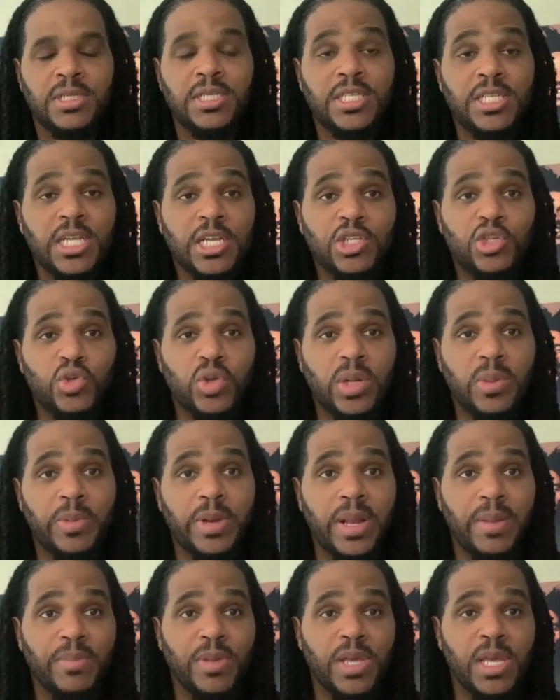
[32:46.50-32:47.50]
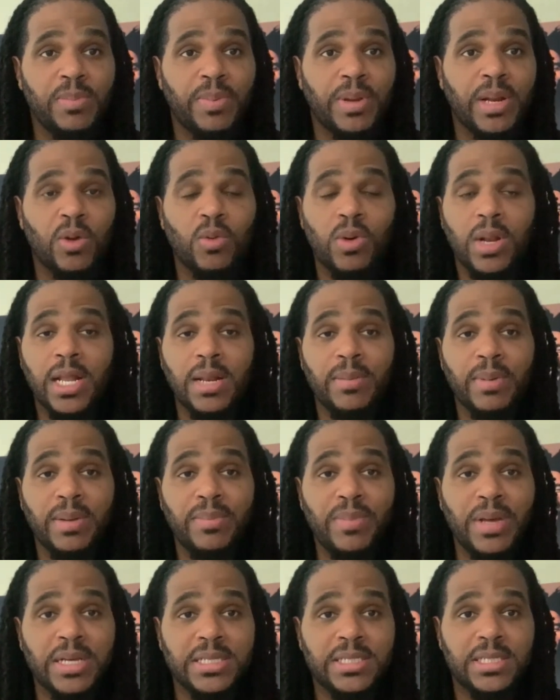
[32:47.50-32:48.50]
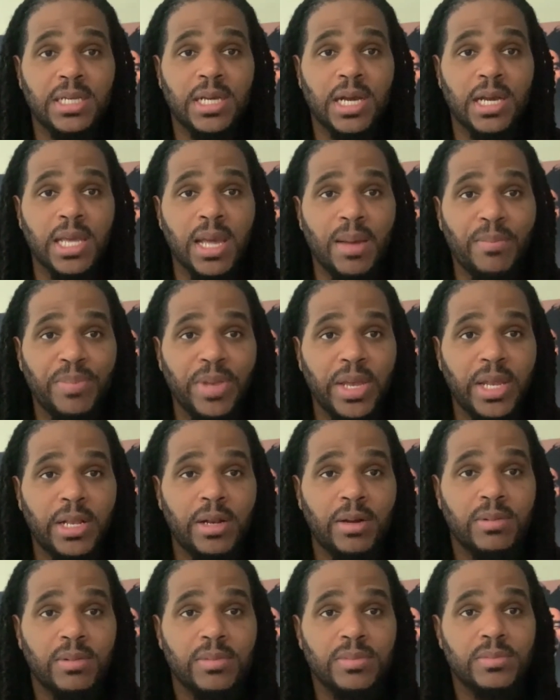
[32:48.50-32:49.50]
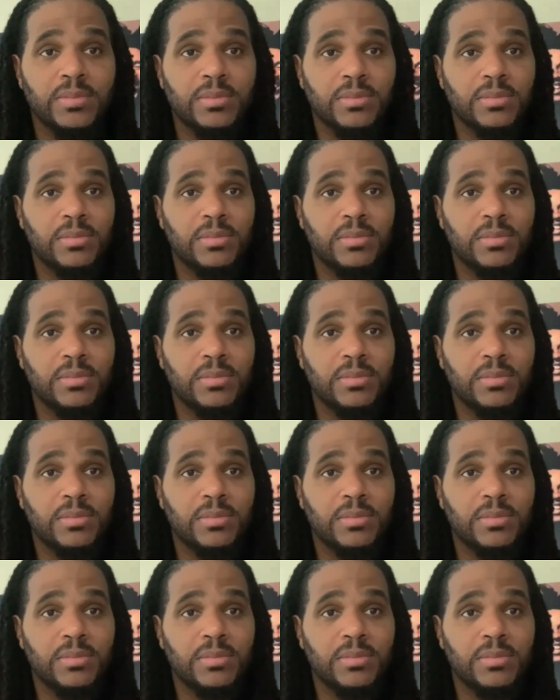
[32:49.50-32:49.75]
The stage show them, them keep on a go like them are the best thing. I campaign, you know.